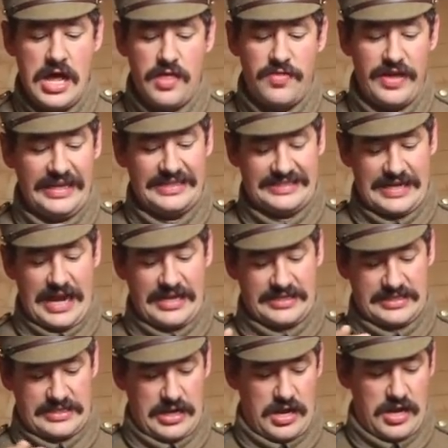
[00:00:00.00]
These
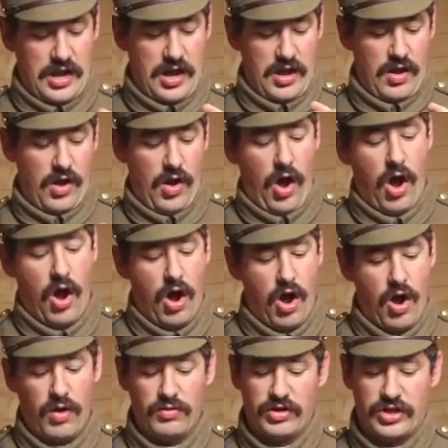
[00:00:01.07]
sets
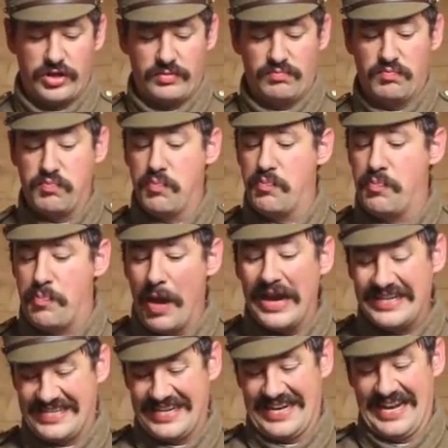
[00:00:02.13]
are
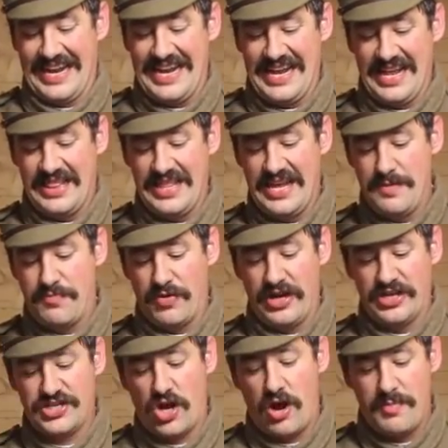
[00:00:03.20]
basically, the
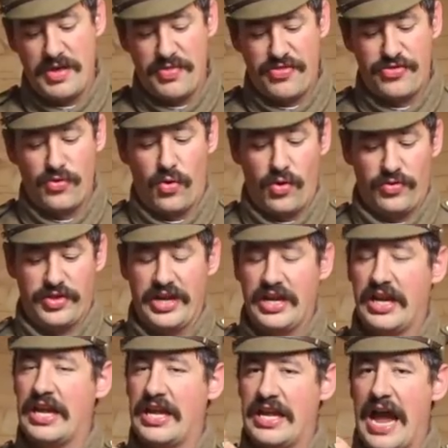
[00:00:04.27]
British Army thought that
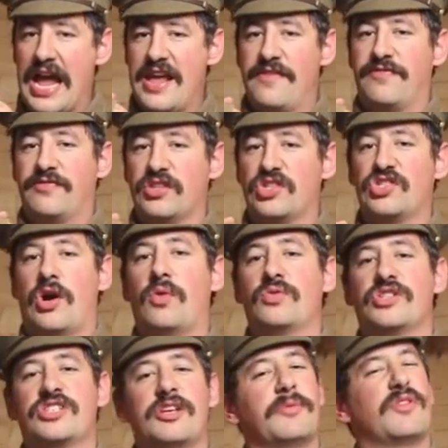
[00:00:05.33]
it gave the
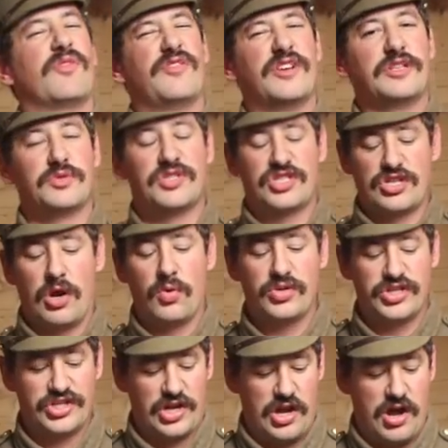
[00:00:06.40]
soldiers something referred to as
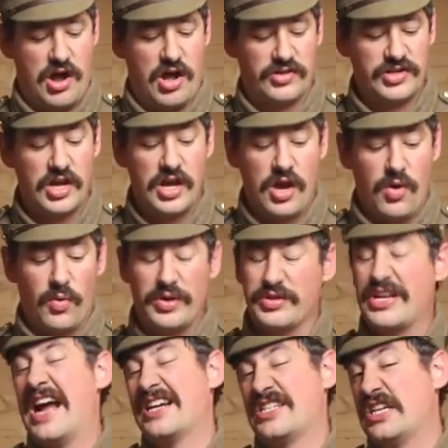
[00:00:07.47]
soldier's heart. What it was
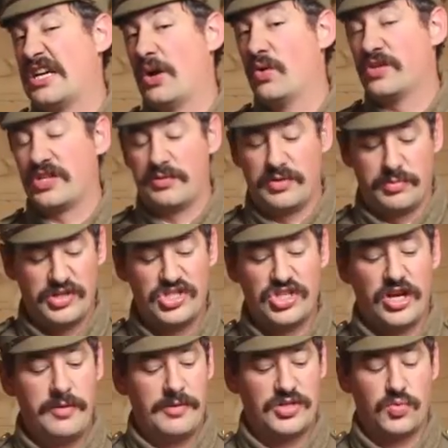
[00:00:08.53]
actually causing them was
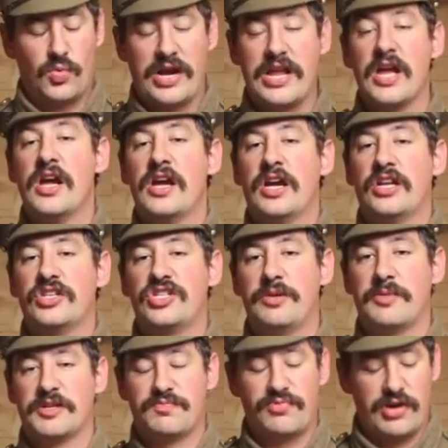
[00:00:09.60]
too much weight and too
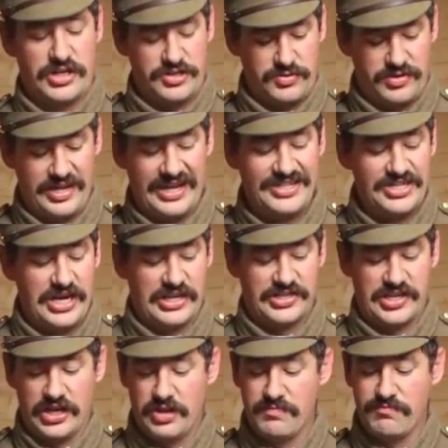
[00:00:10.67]
much pressure on their chest, so
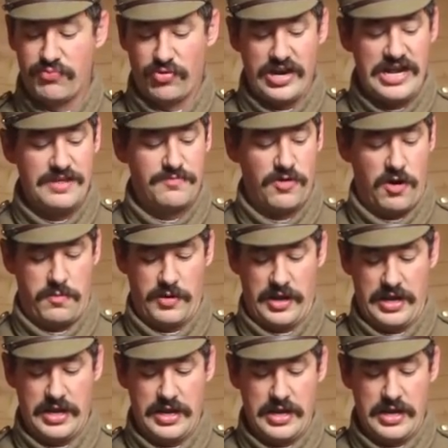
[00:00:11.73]
they couldn't breathe properly.